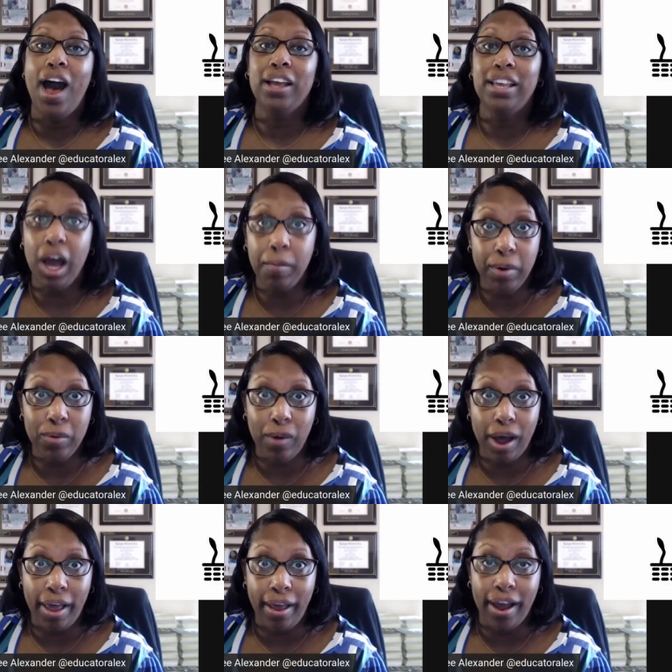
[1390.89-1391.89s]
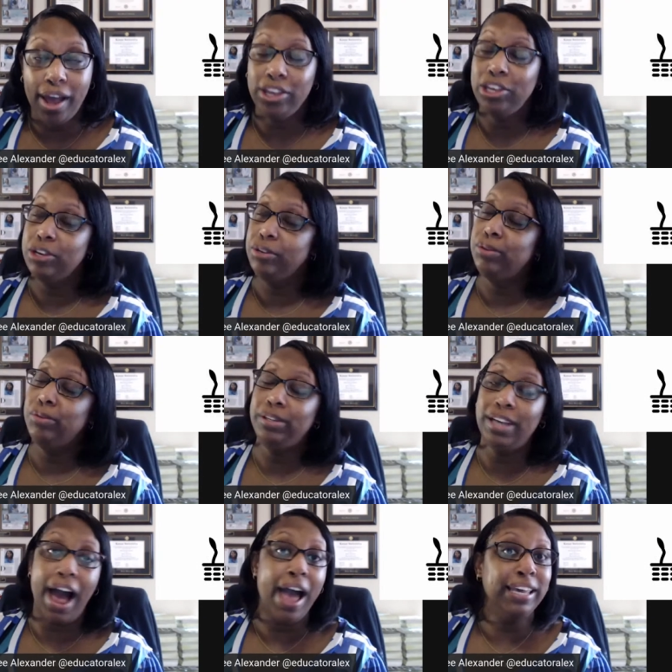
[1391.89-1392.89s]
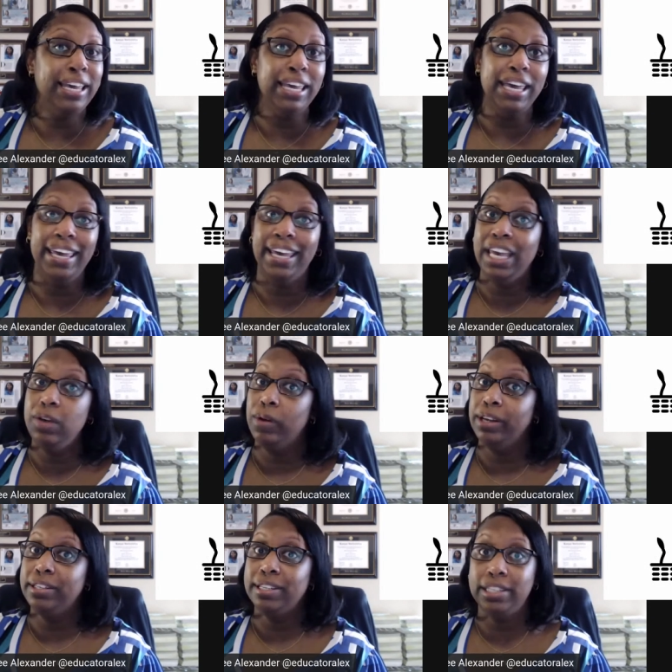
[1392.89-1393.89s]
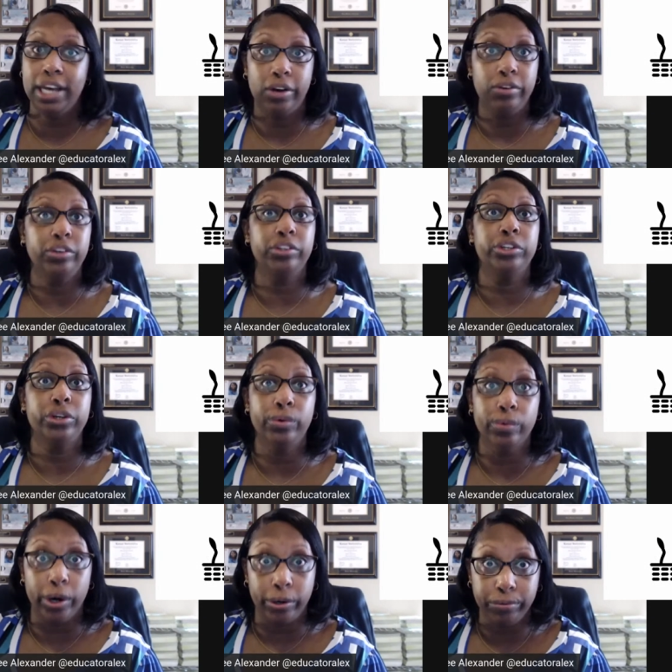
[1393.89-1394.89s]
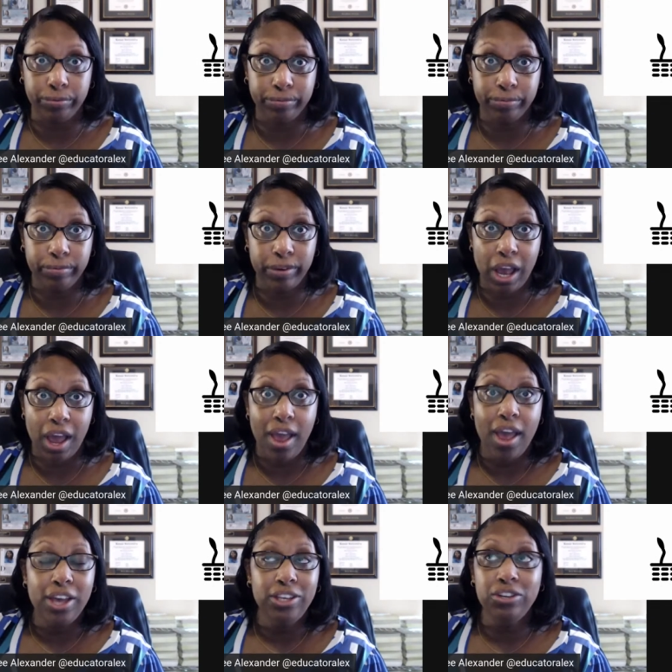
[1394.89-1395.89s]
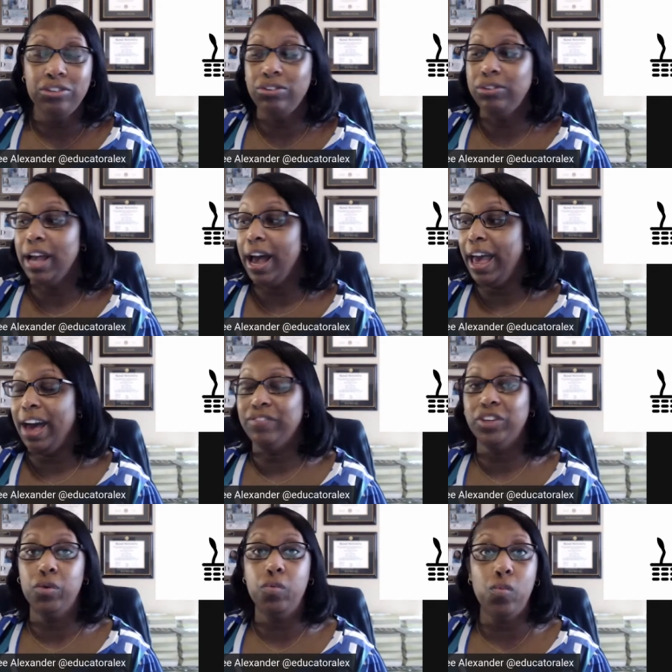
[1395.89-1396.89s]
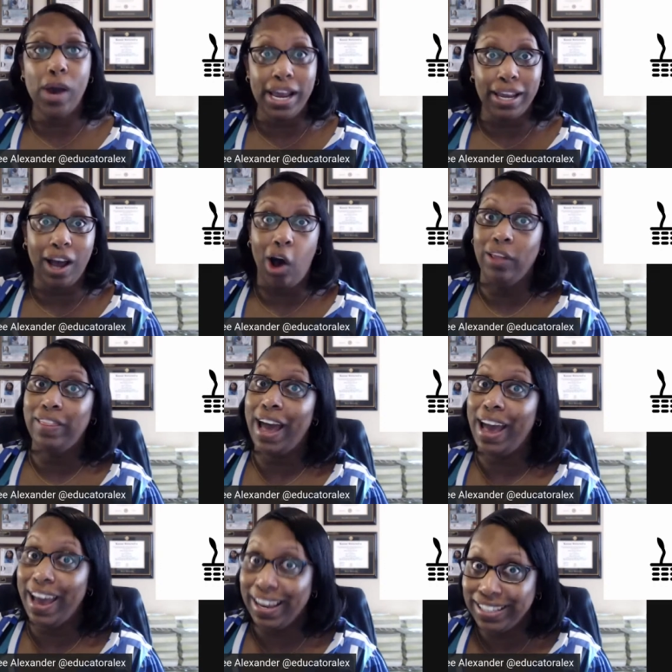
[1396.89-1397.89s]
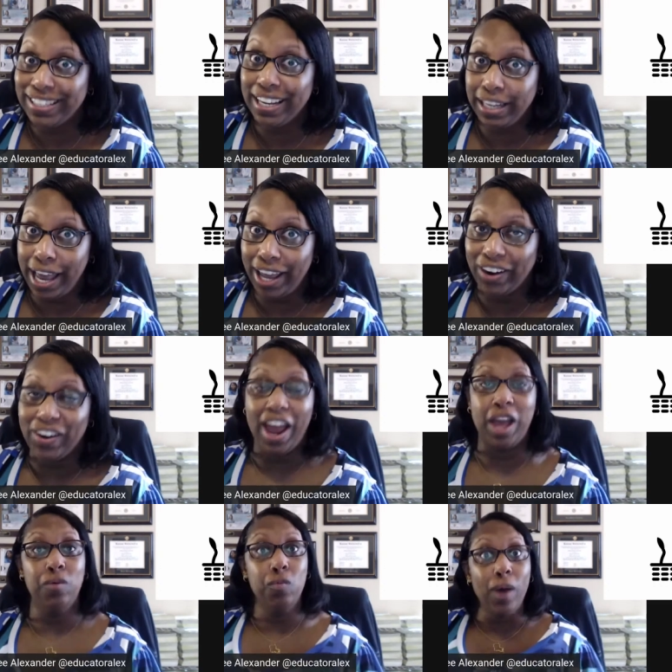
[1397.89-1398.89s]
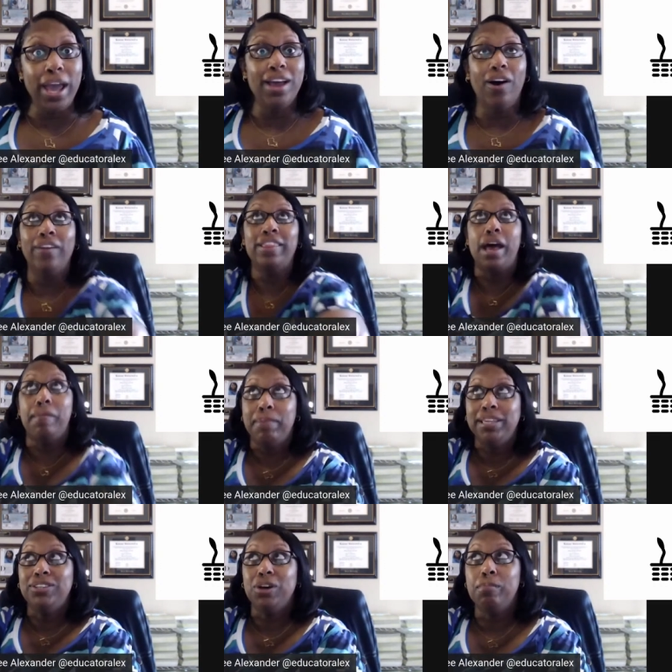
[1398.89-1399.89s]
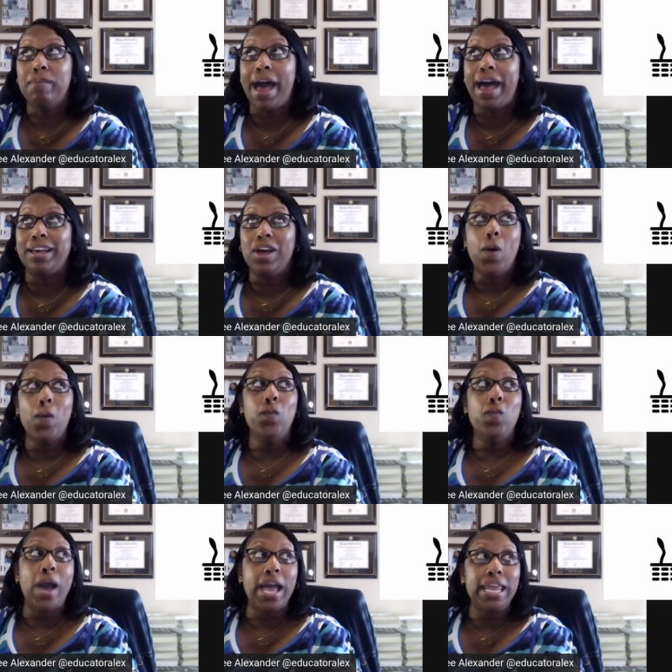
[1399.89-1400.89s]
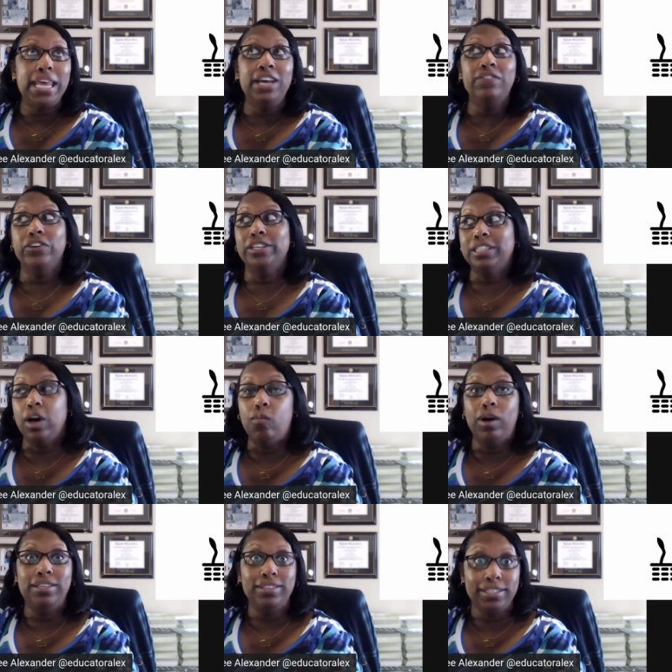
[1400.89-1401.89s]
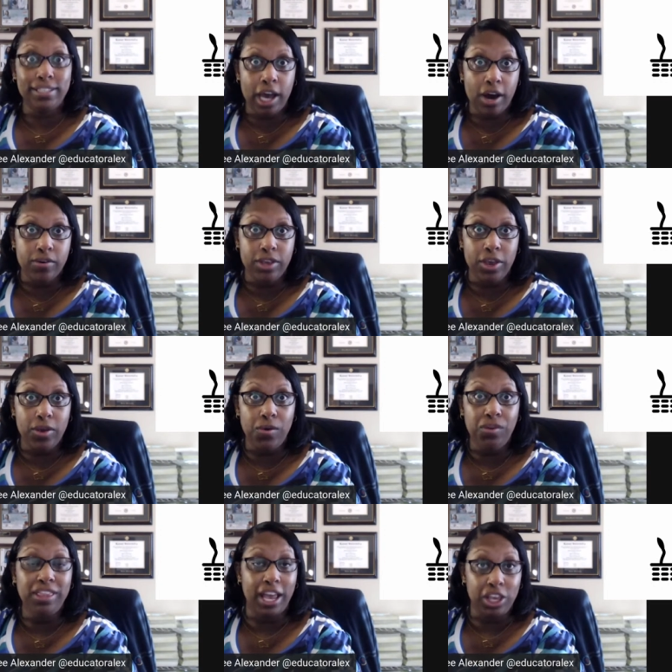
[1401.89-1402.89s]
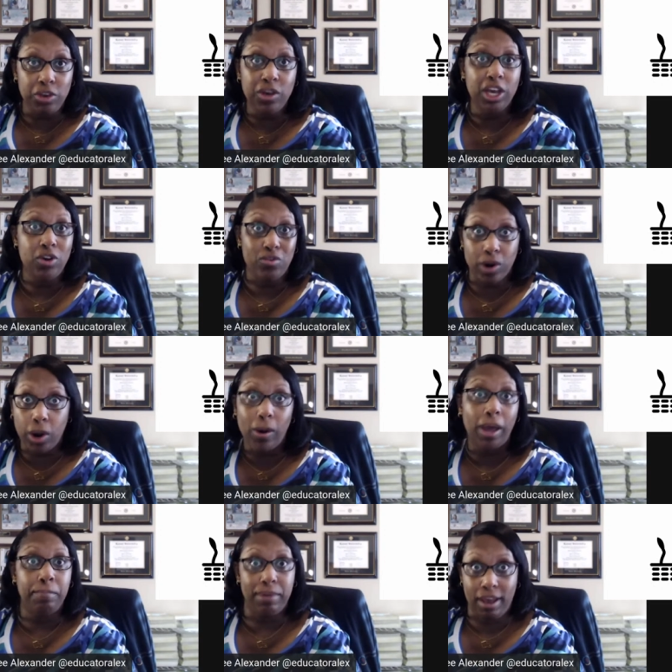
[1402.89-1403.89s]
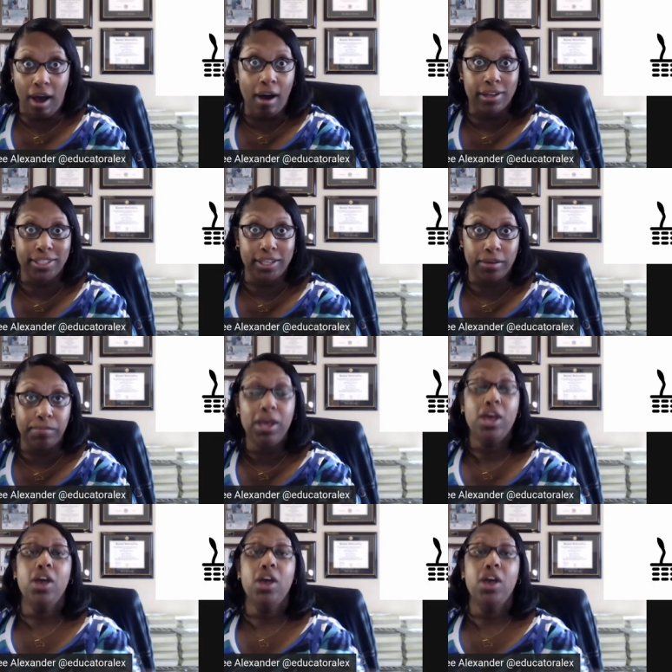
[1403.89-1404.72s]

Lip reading: Number one, you do not need anyone to tell you to grow. You do not have to wait on that escalator and wait on that mental mat, waiting for someone to tell you that you can grow and be awesome.